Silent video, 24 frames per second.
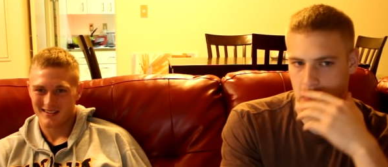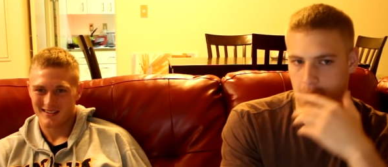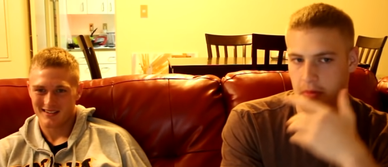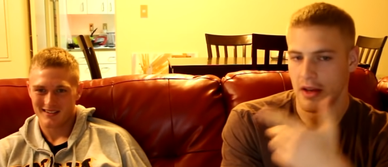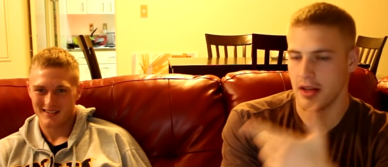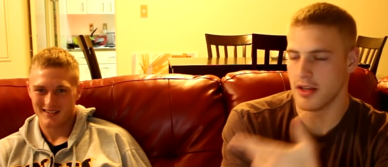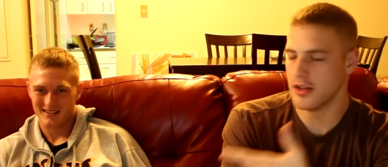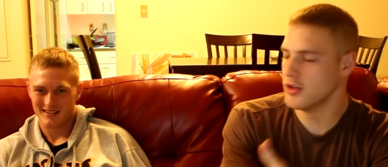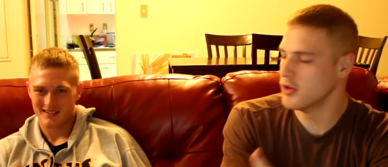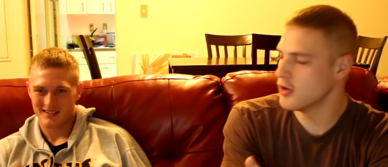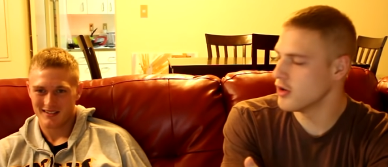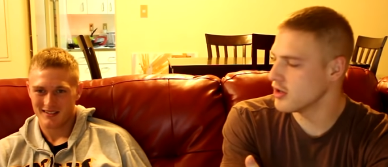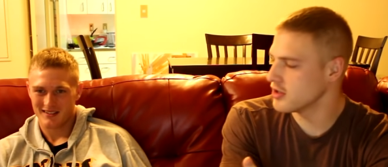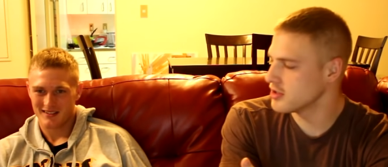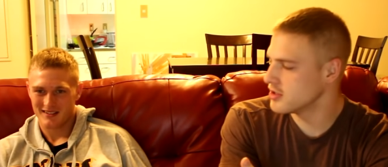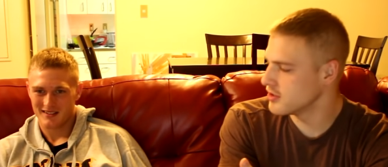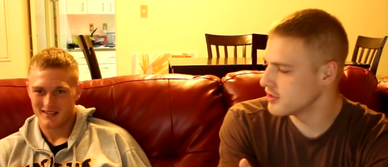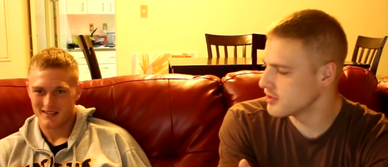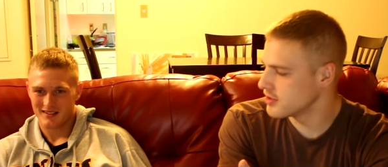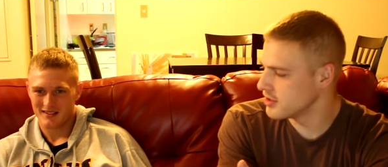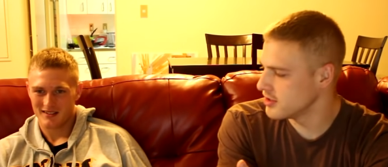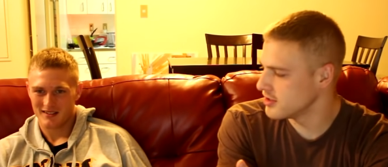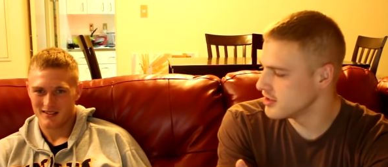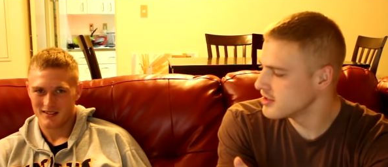Speaker 1: but you also
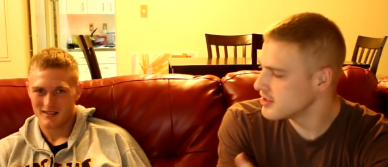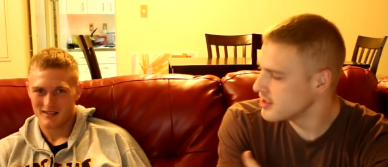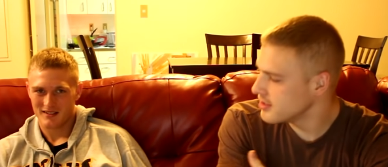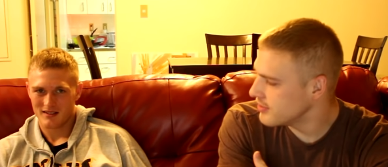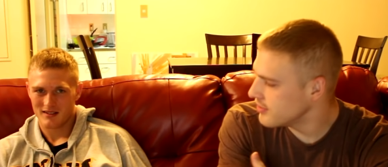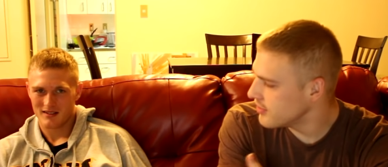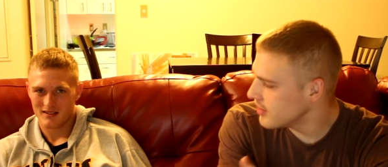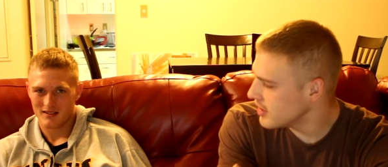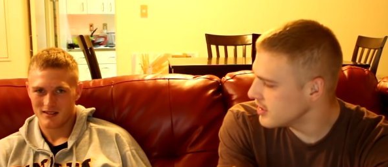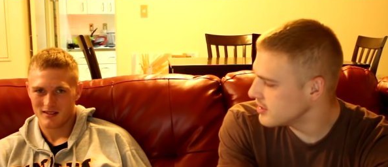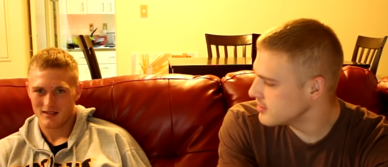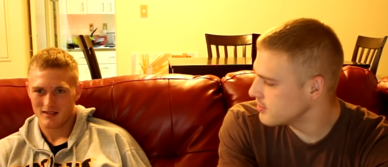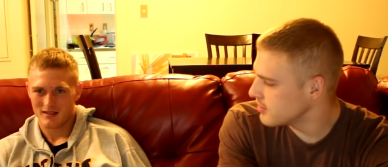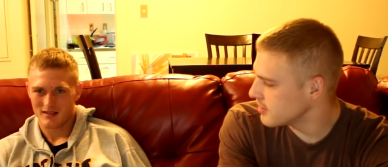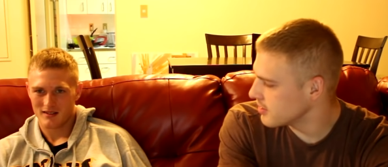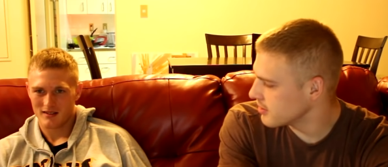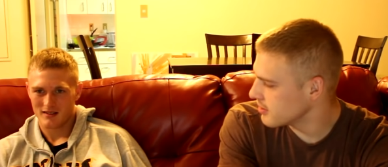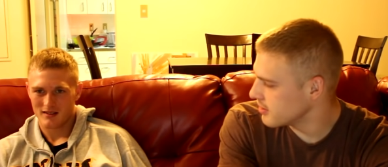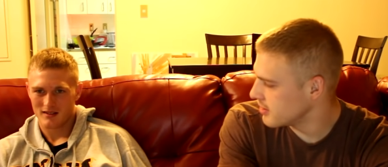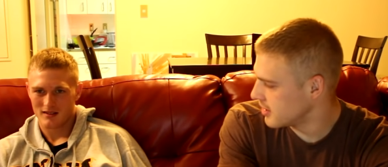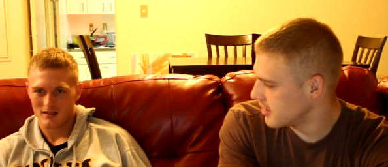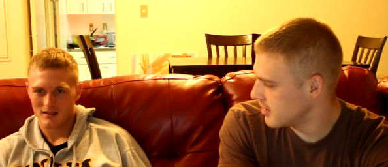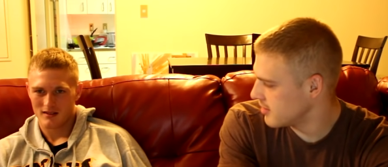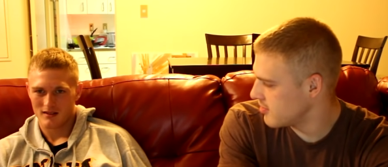couldn't see Facebook or
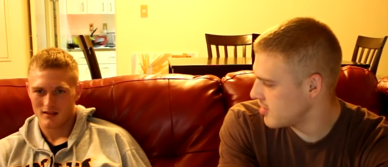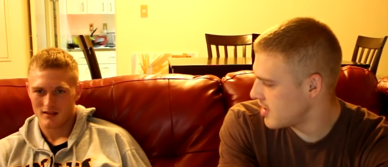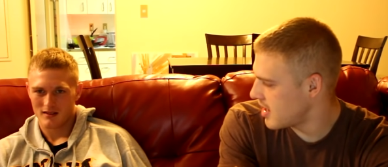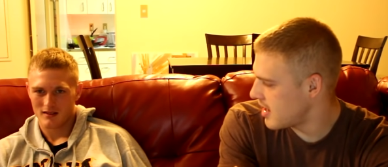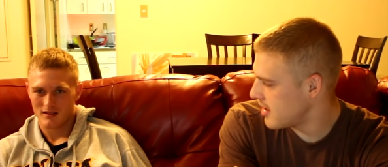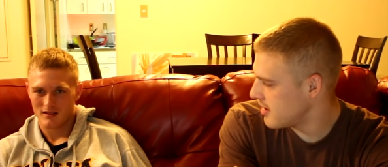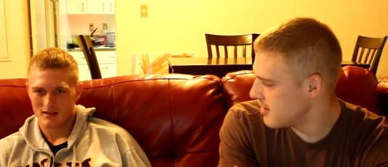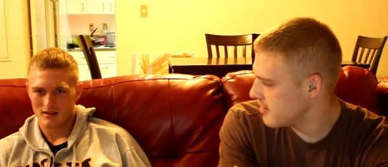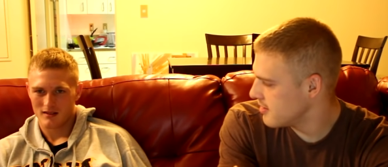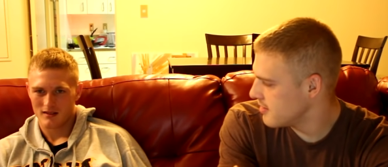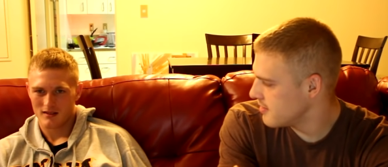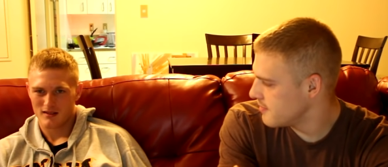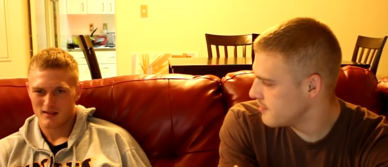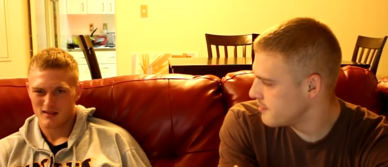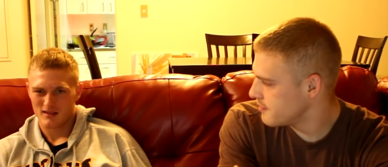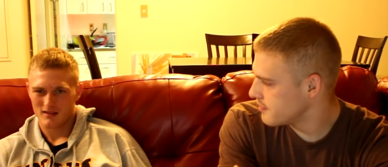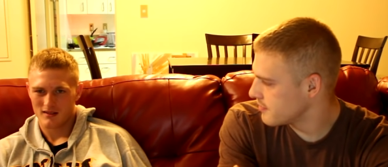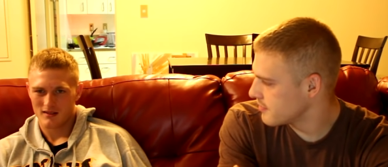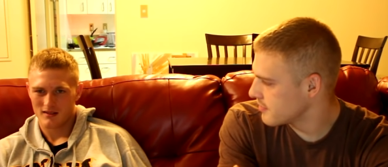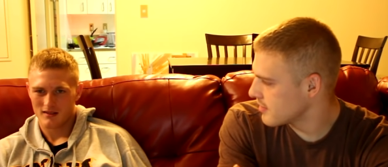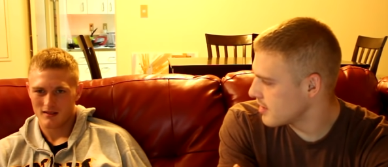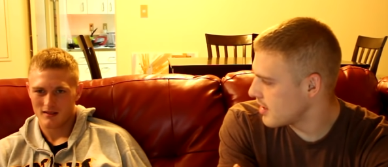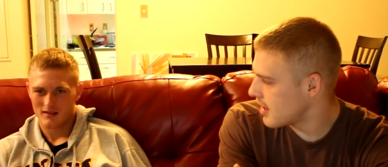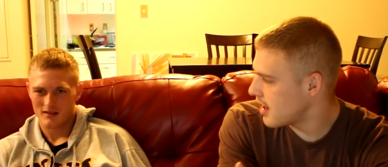any of that.
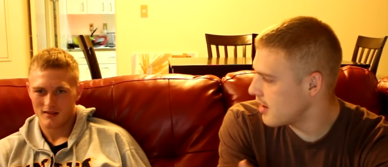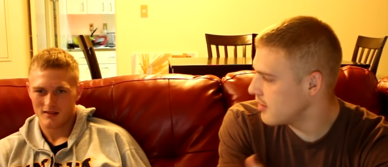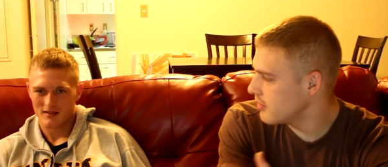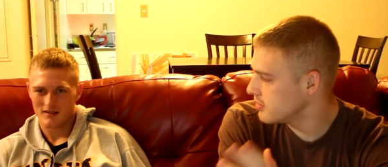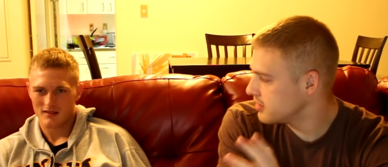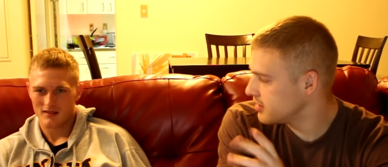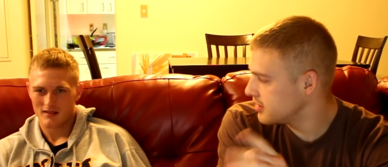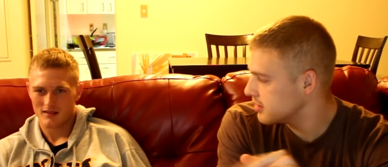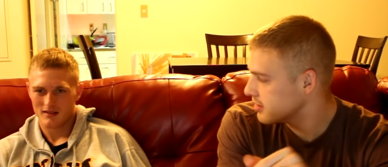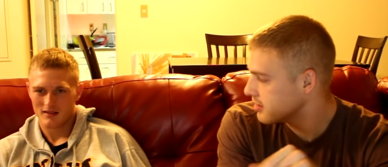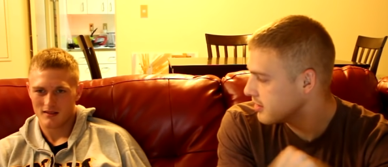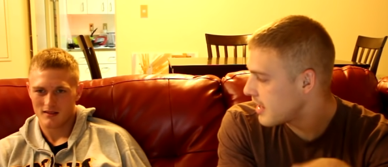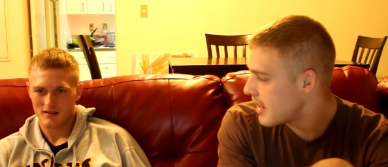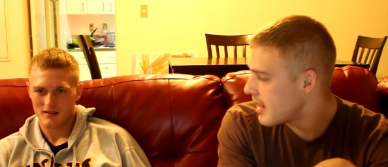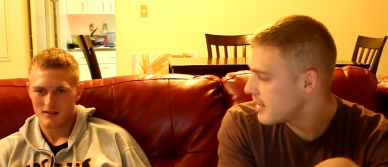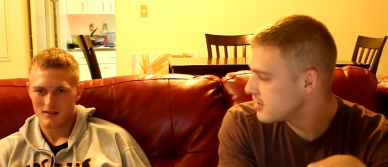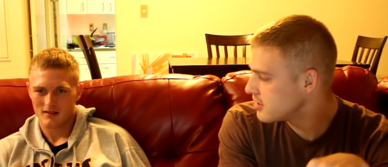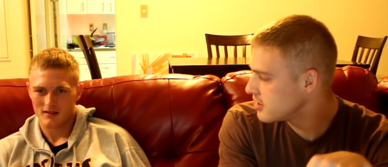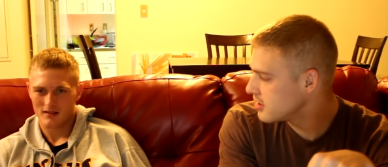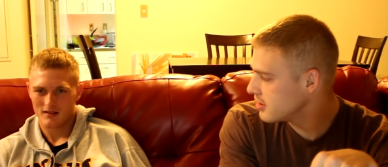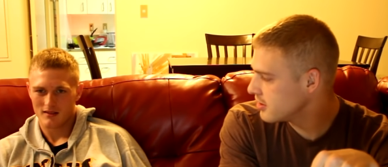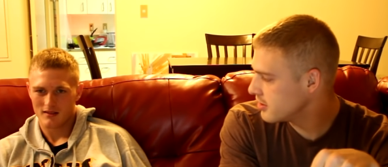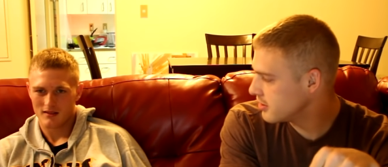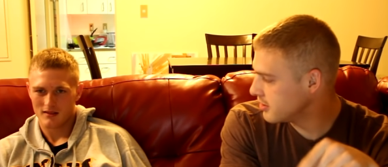I was here
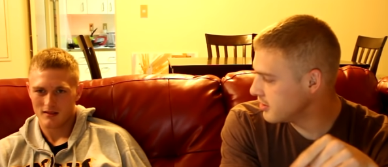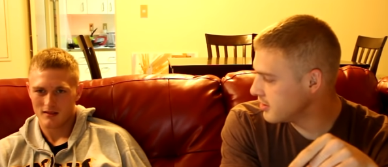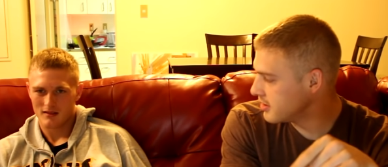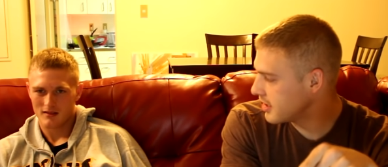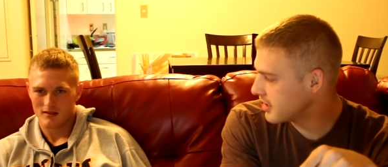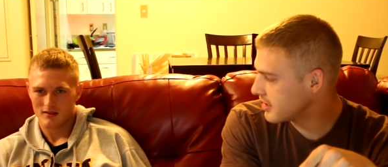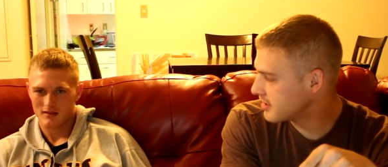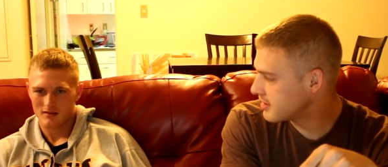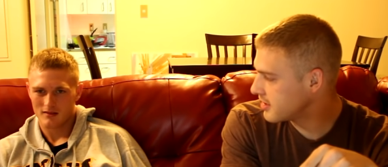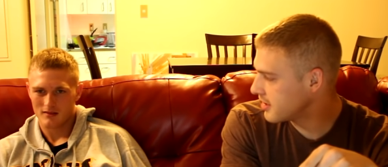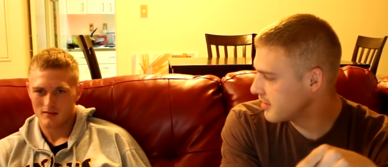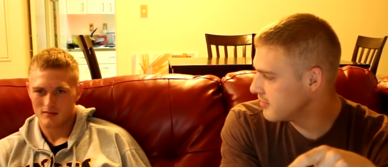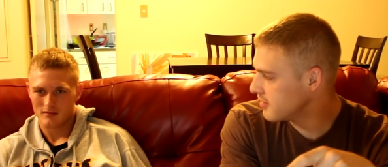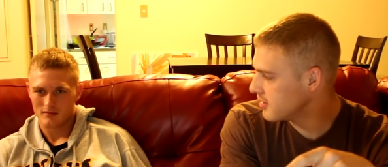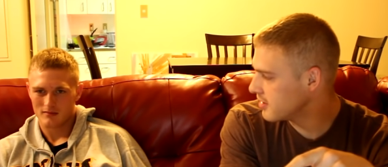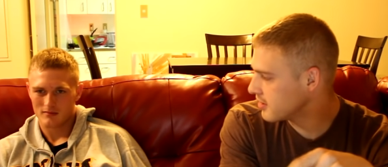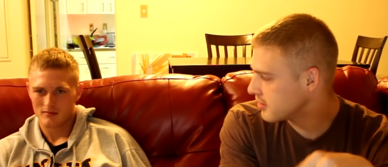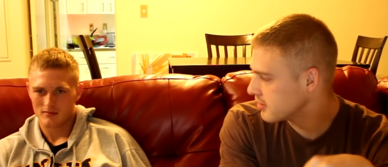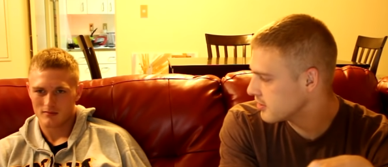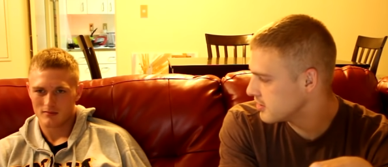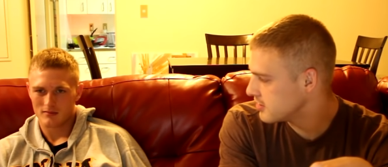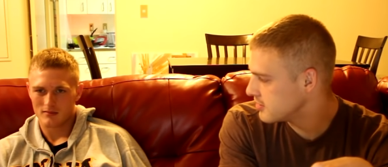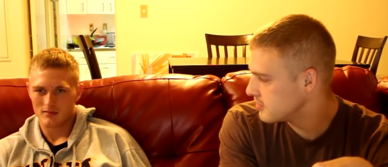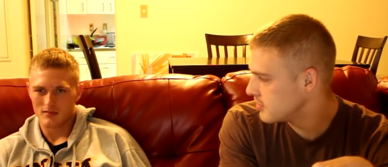last year during Thanksgiving and
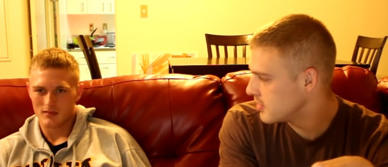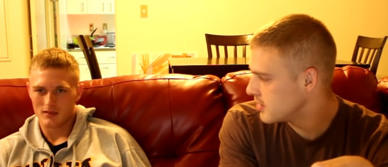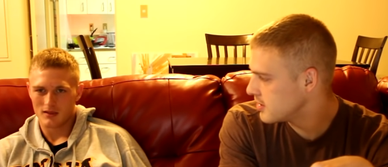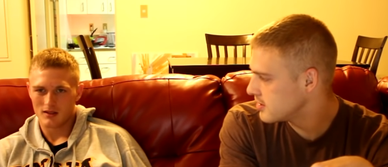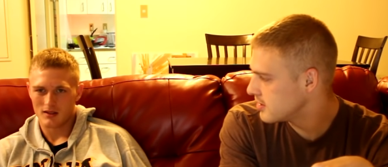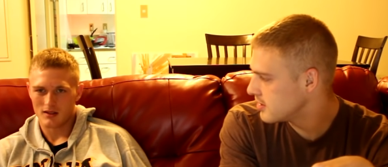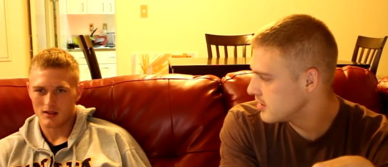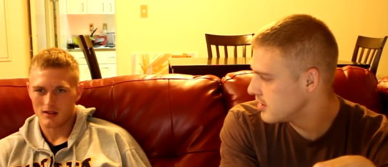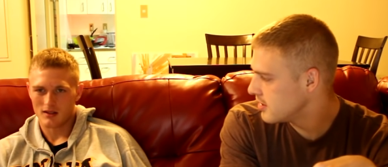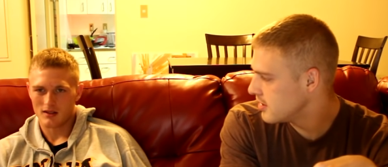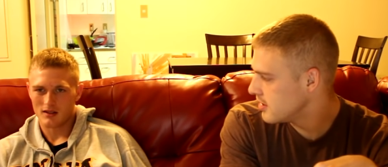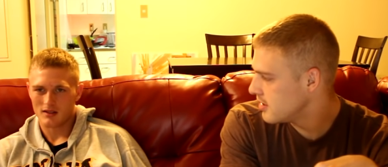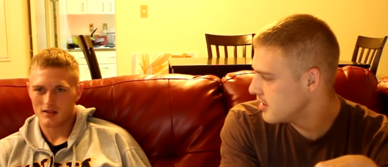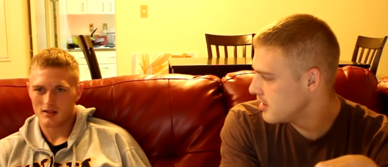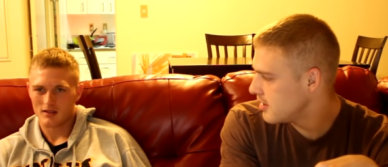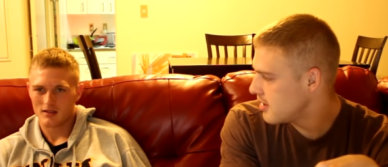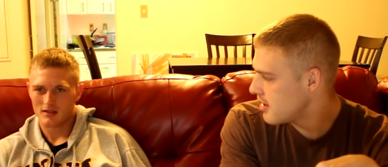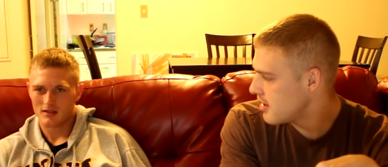Christmas, yeah,